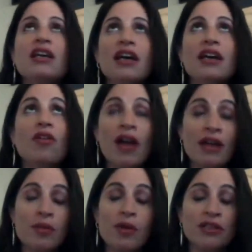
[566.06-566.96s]

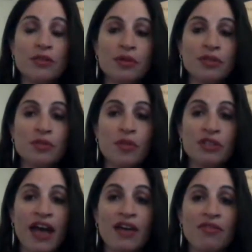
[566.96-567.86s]
incredible as a principal
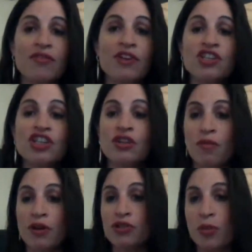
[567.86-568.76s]
to have a vision of
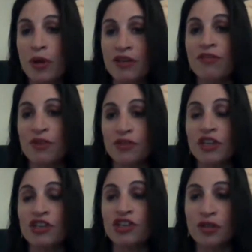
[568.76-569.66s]
what a 21st
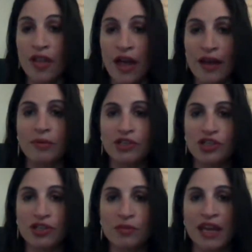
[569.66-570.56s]
century library
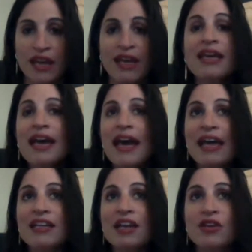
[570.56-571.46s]
should be.
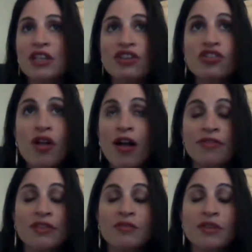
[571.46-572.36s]
And our central
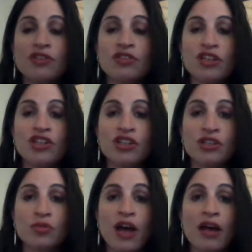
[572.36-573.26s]
office administration
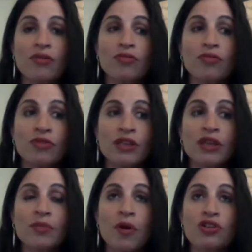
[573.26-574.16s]
as well
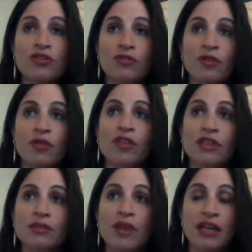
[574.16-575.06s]
really pushed for
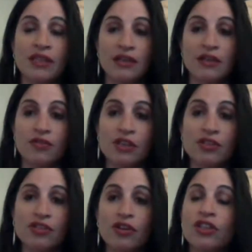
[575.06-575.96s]
this mandated
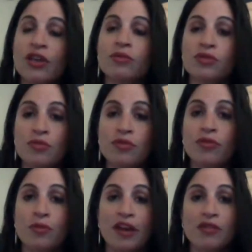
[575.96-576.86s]
research that was
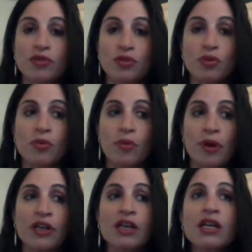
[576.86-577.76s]
approved by the school
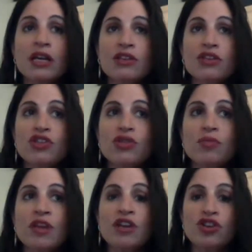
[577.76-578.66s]
board to
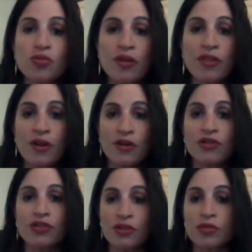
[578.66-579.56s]
make sure that our
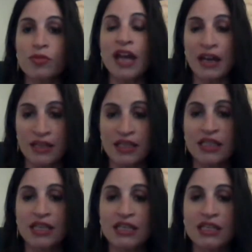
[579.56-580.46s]
students were getting this
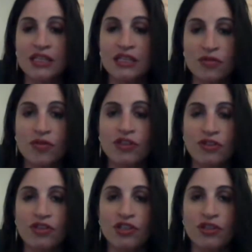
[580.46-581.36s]
consistent
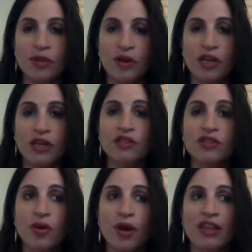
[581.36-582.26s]
research experience.
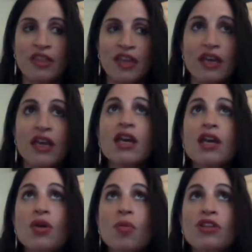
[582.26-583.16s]
So I think
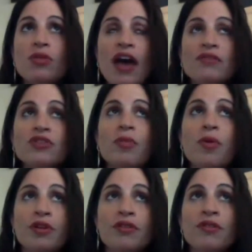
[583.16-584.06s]
when you have
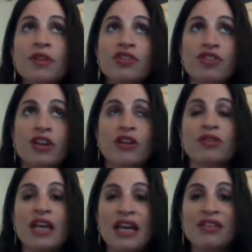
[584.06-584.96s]
supportive
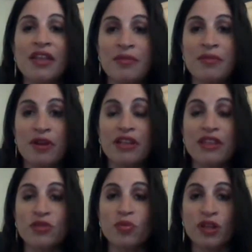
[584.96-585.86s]
administrators and a librarian
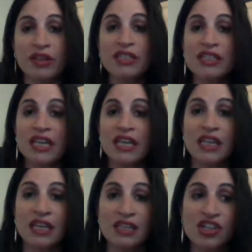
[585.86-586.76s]
that's willing to take
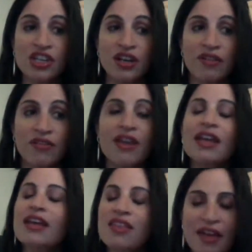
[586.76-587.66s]
the initiative,
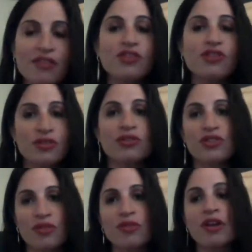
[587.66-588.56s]
then the
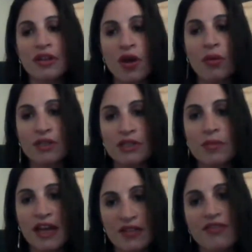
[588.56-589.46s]
students are really going to
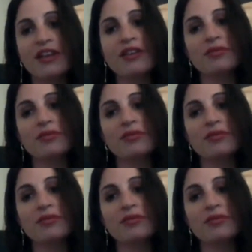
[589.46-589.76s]
benefit.